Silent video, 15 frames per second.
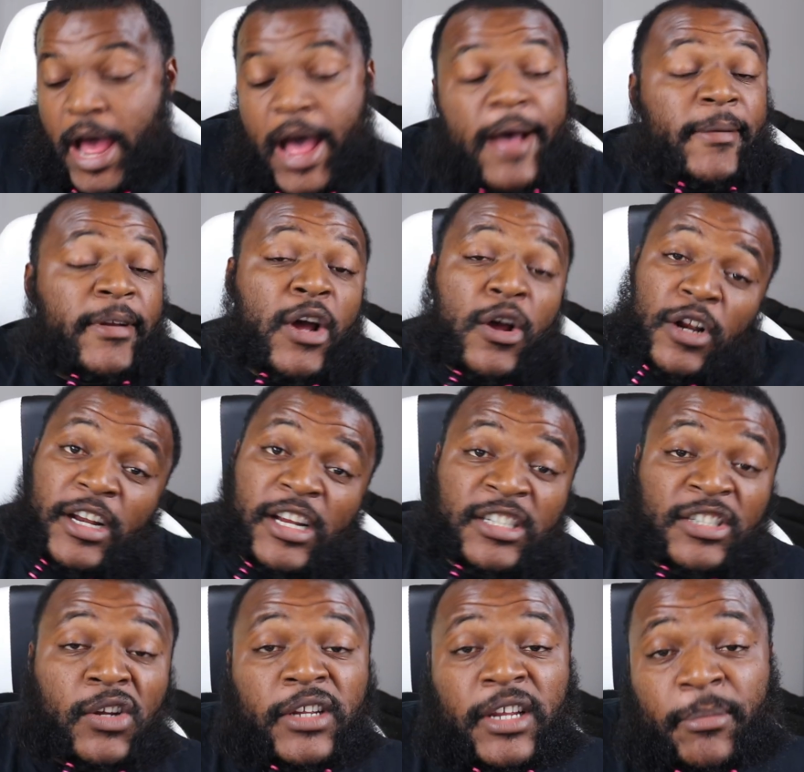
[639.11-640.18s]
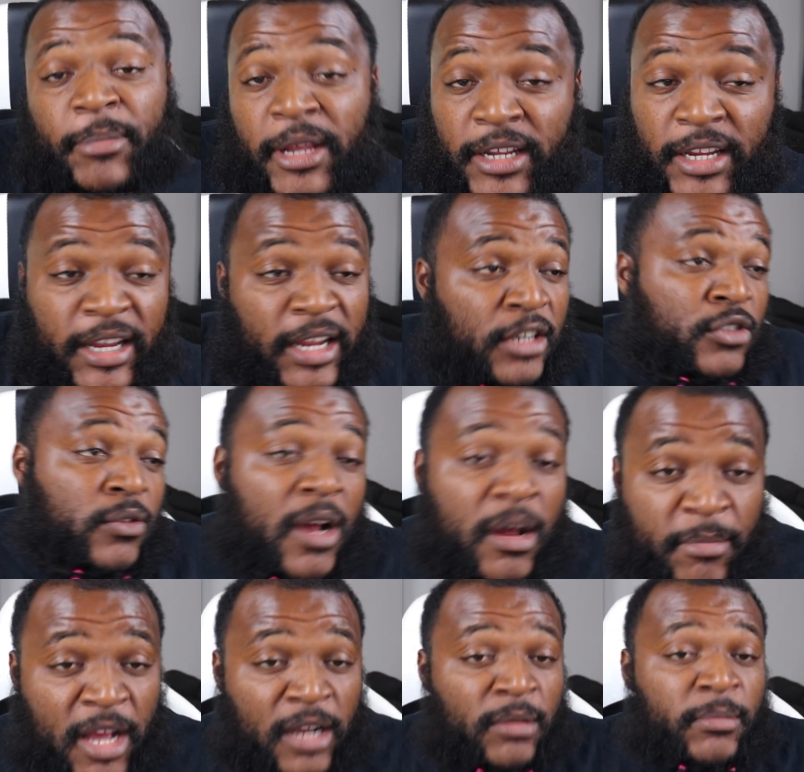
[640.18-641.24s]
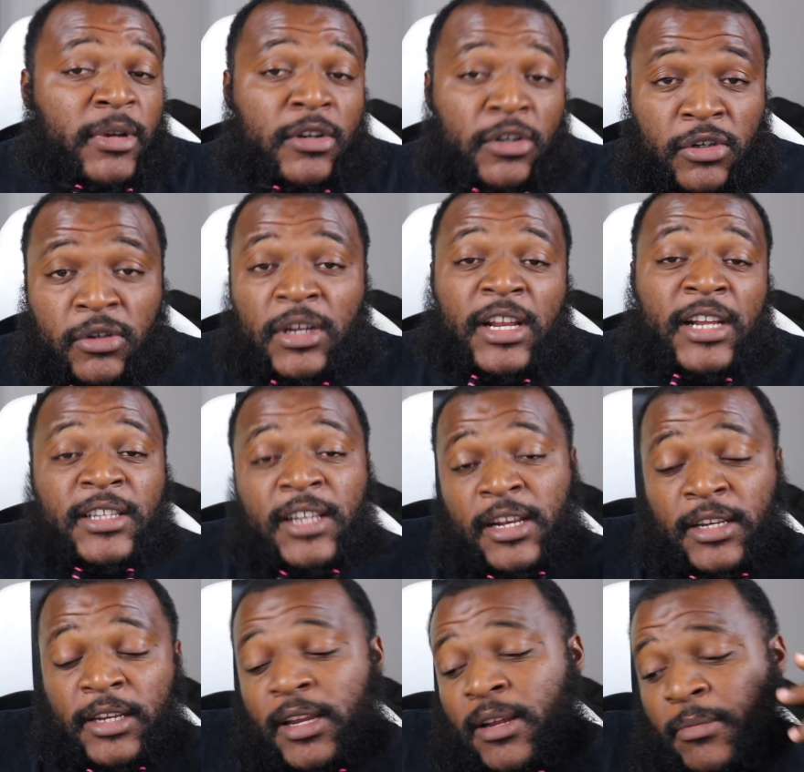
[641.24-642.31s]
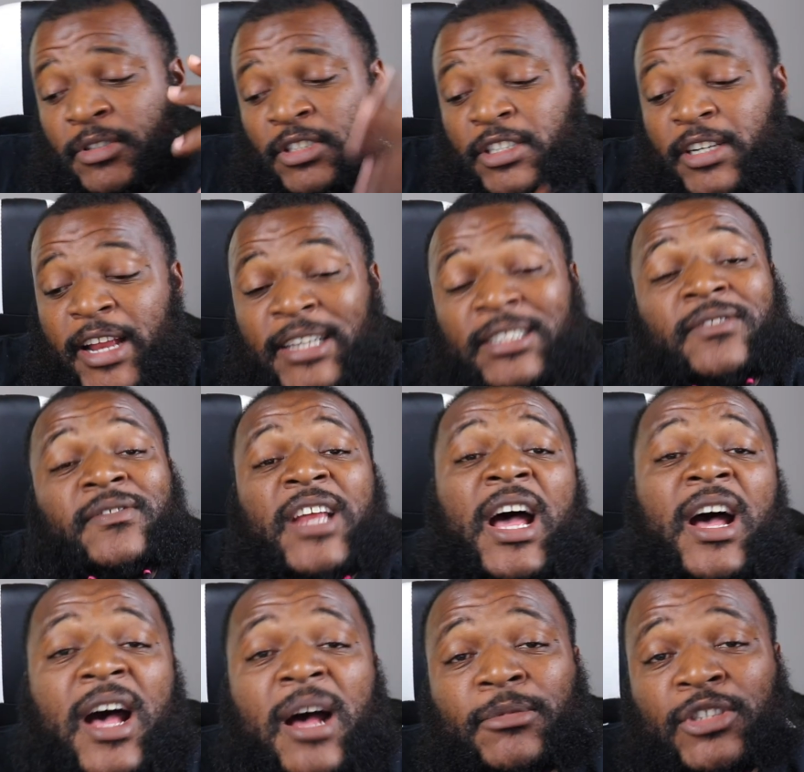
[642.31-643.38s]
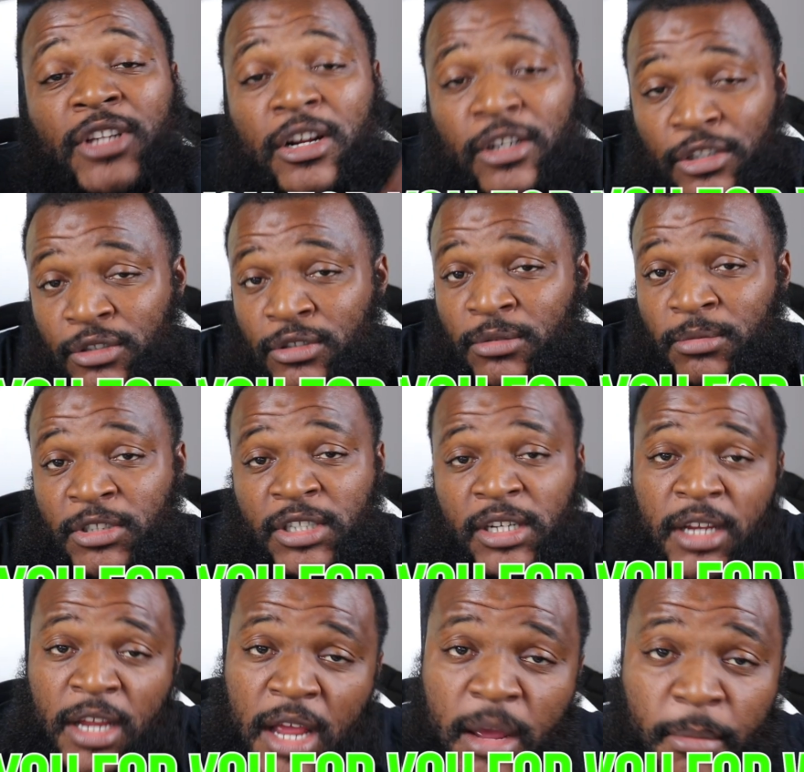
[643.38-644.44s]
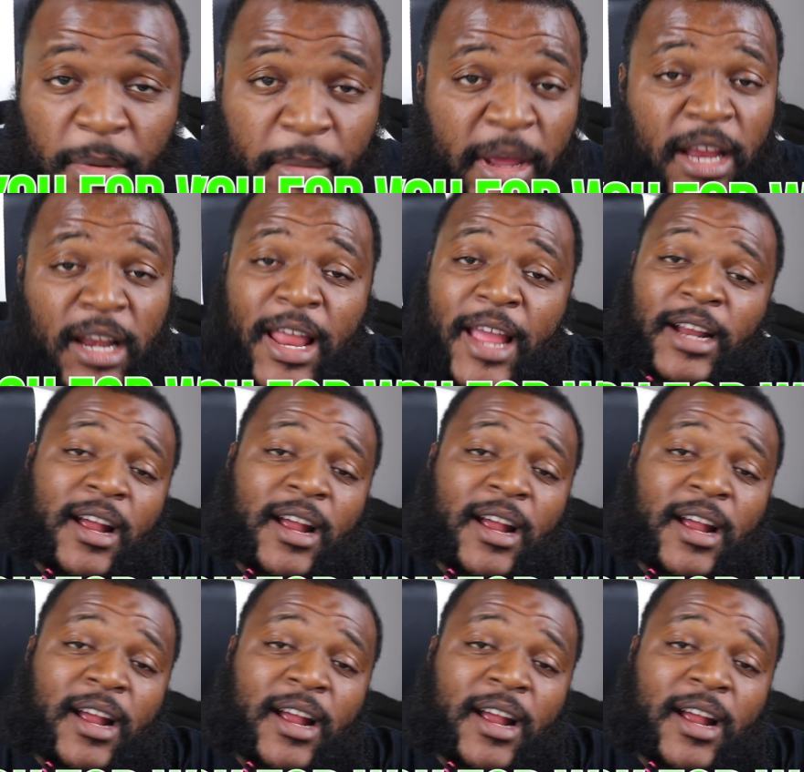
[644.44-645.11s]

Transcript: I know the list gonna get big again to where I'm not gonna be able to do it like that again, but shit, as of now, I'm starting to do some shit. But man, like,